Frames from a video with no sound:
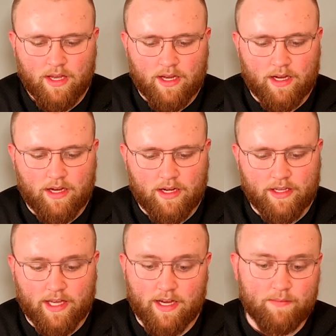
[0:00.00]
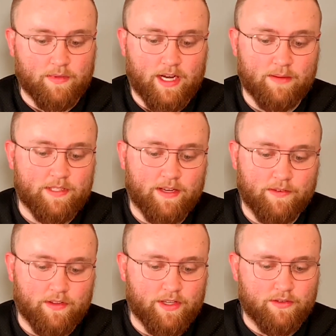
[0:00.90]
I'm
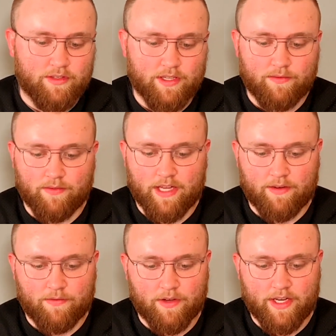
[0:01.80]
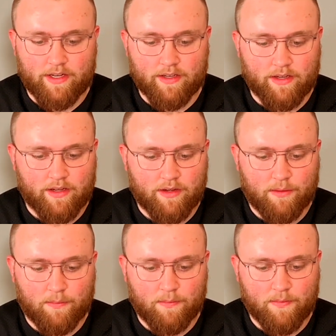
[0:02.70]
definitely interested in that fight.
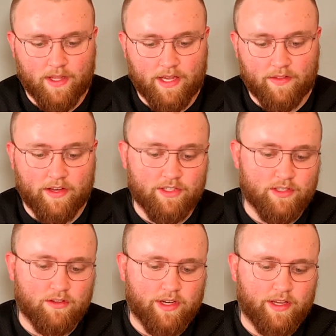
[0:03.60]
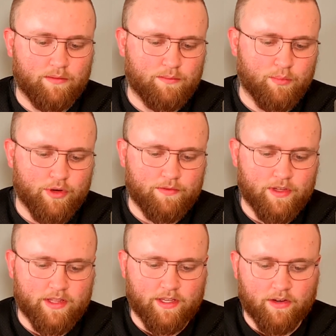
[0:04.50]
And then just looking
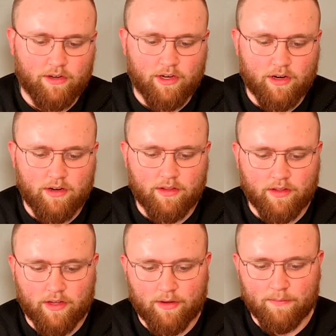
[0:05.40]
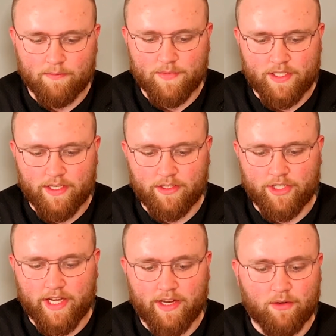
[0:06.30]
briefly at the undercard, seeing
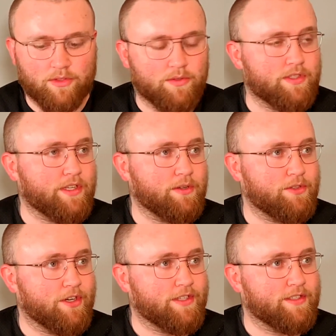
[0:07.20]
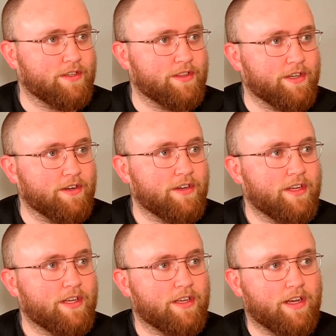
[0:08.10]
Chad Ochocinco Johnson on there,
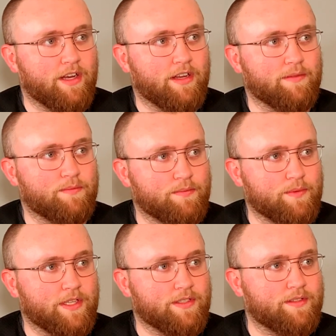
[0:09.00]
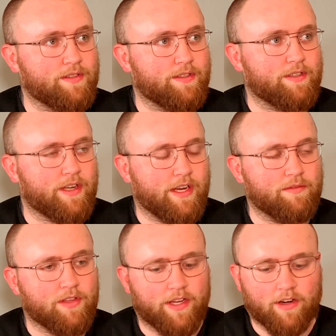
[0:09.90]
is kind
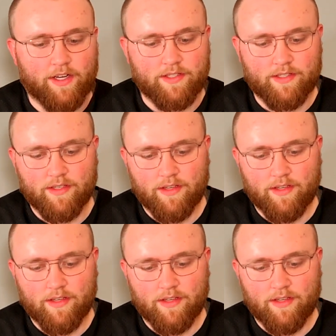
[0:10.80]
of hilarious.